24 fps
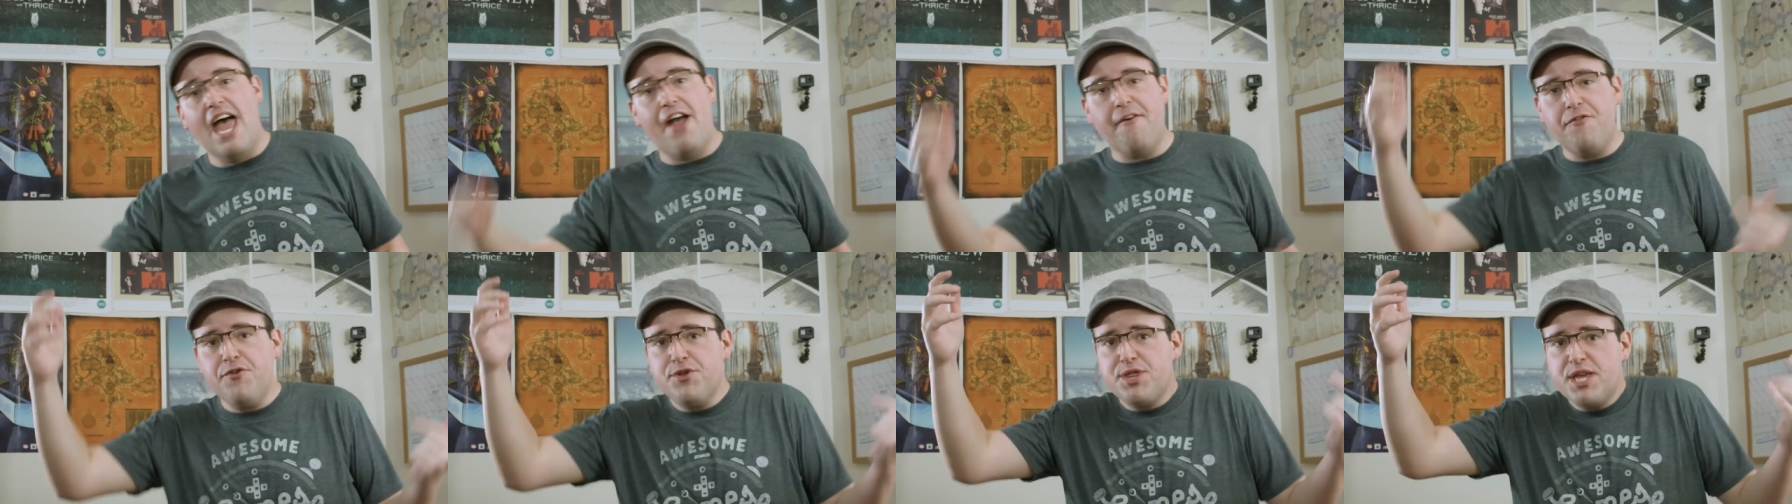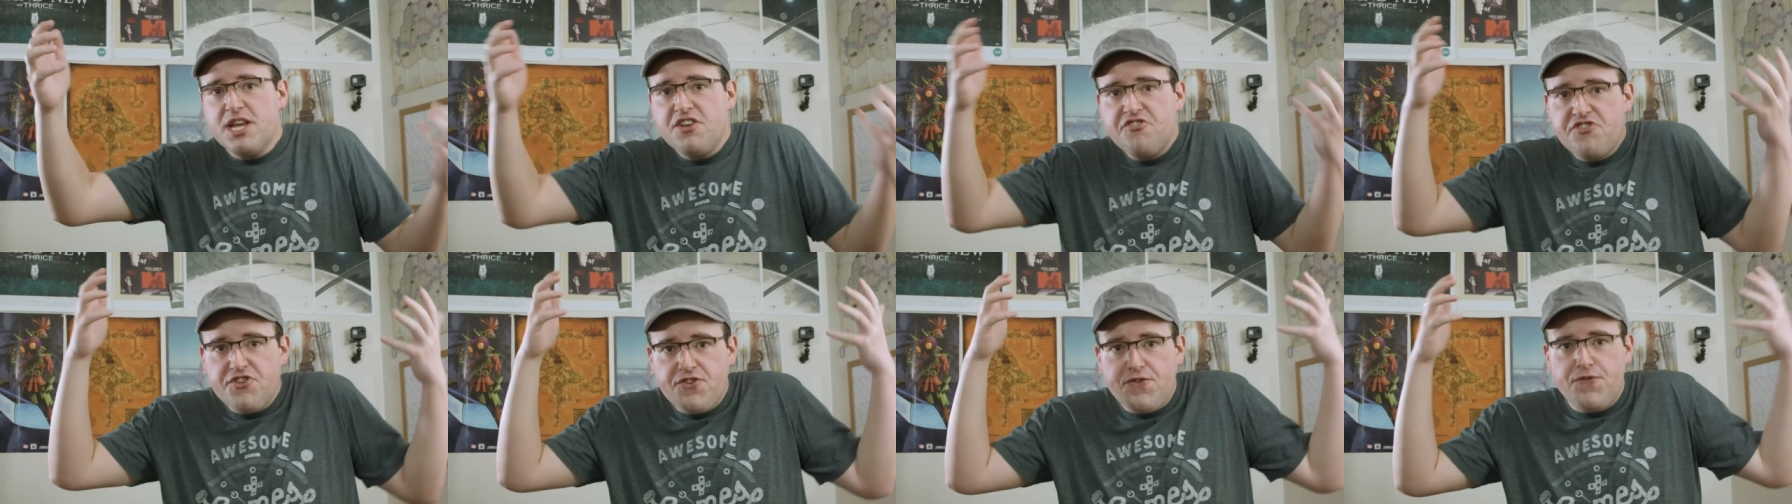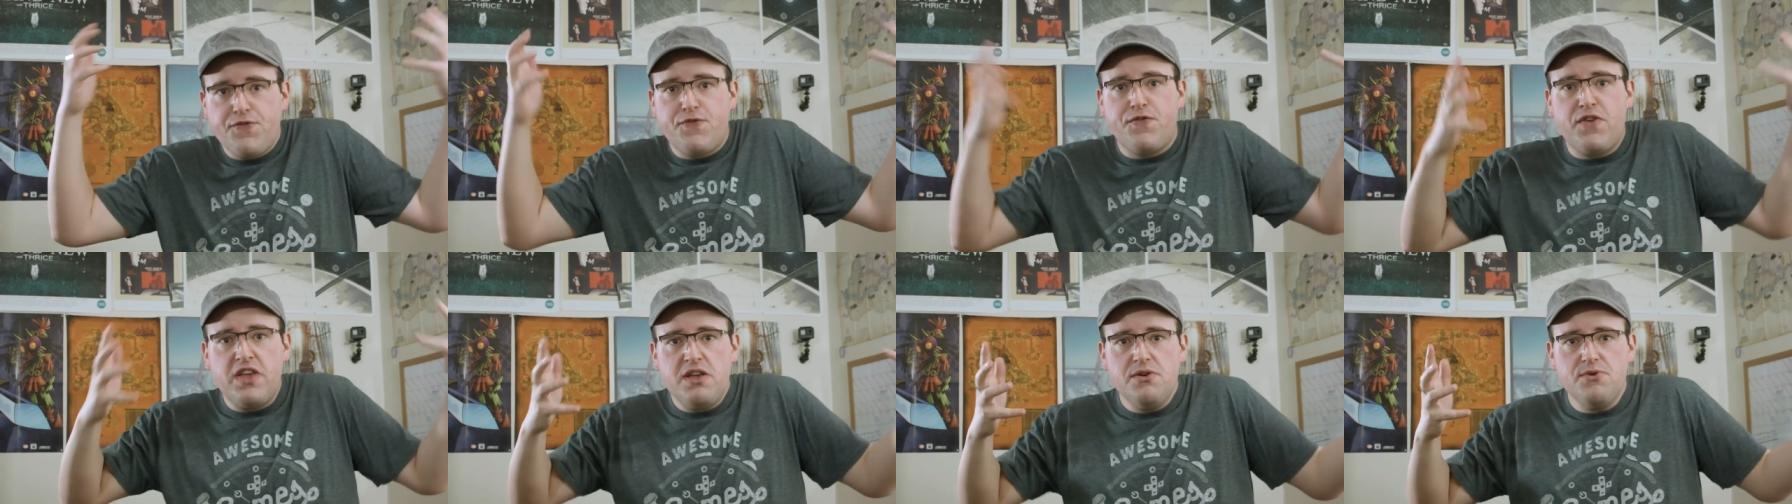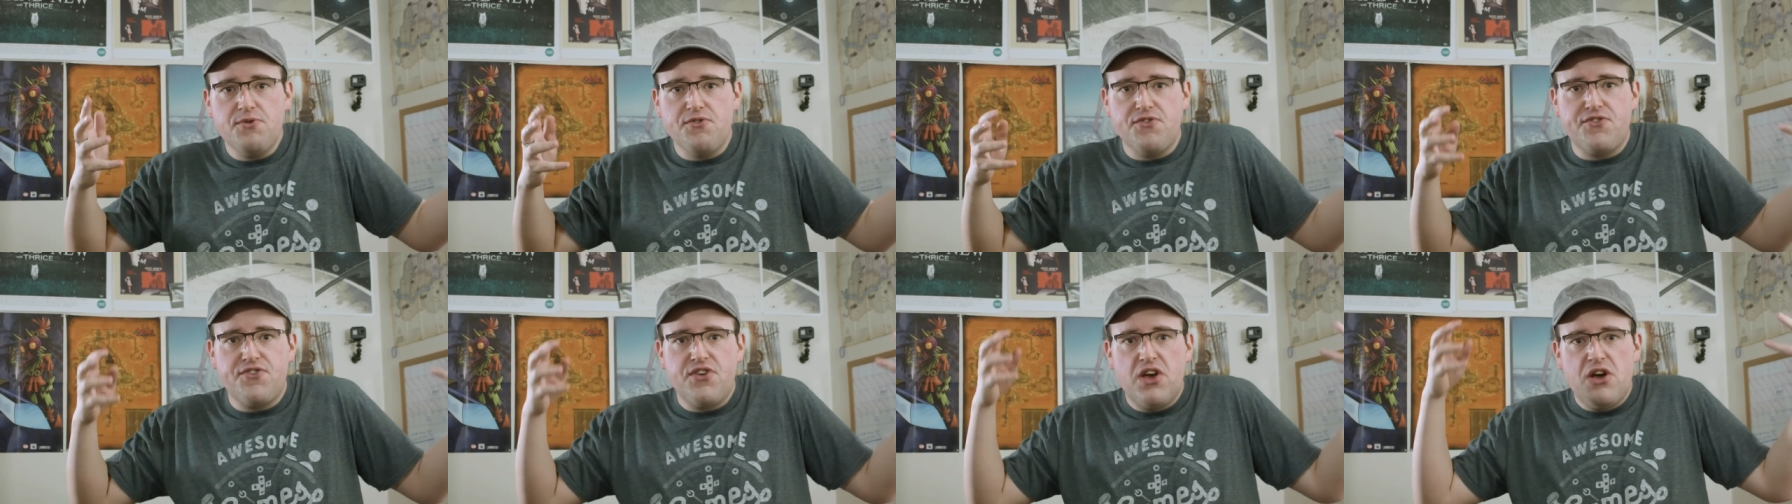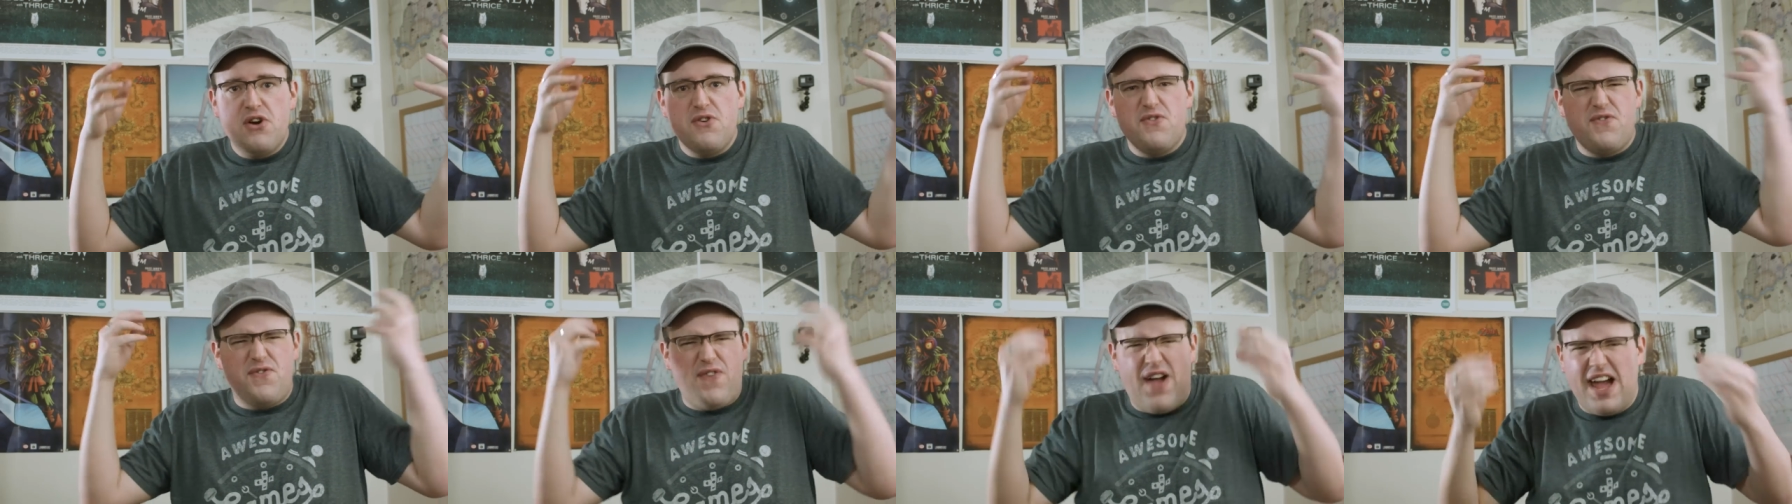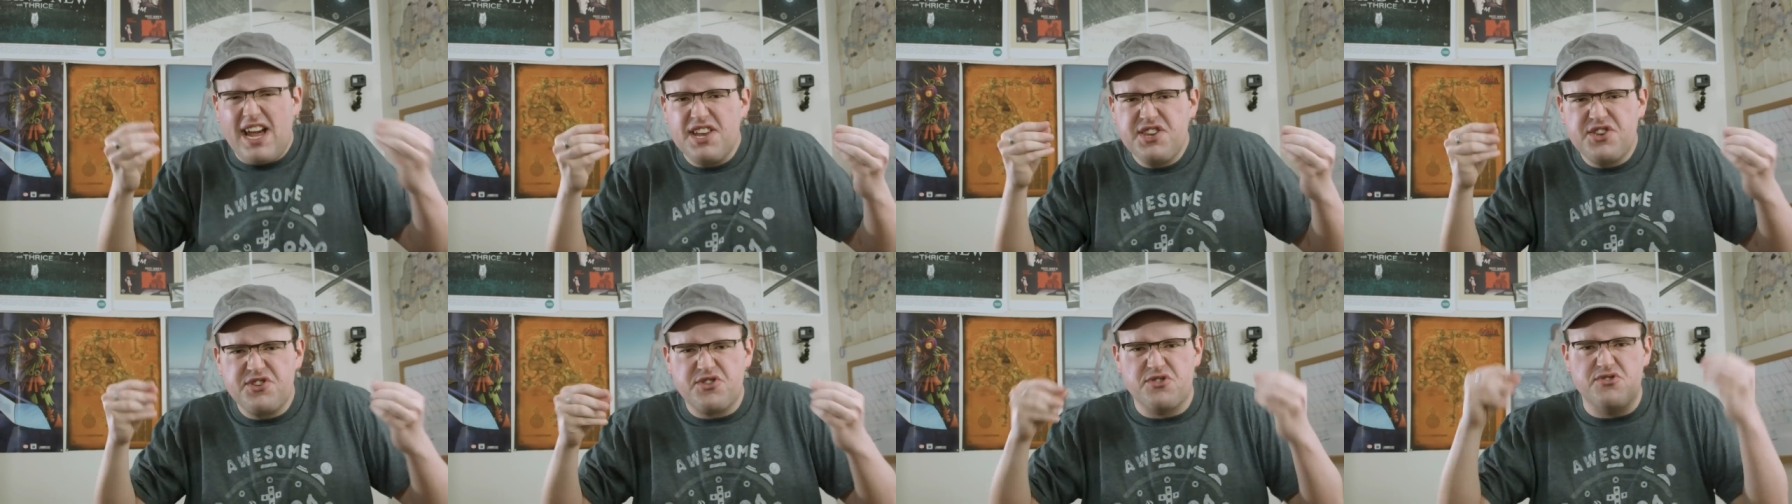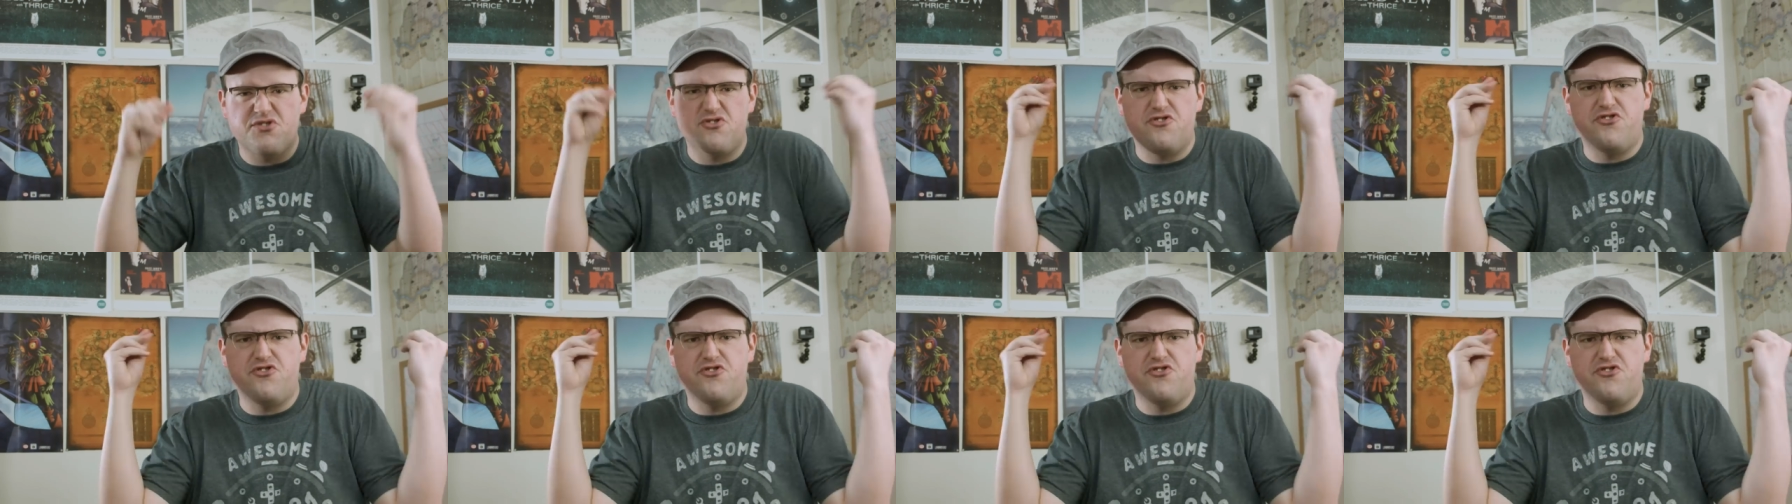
Everything just feels faster,